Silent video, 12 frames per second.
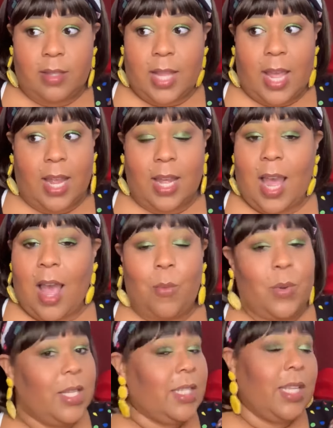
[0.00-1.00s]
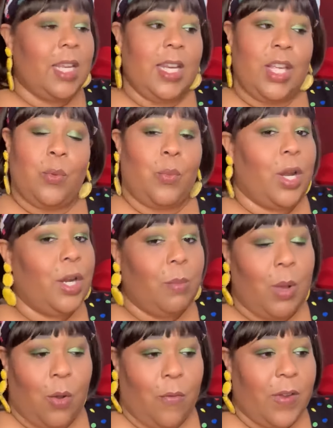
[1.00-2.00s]
Like, I wouldn't have sent neither one of
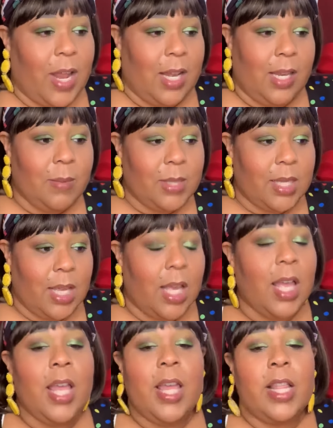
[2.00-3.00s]
them home for that lip sync.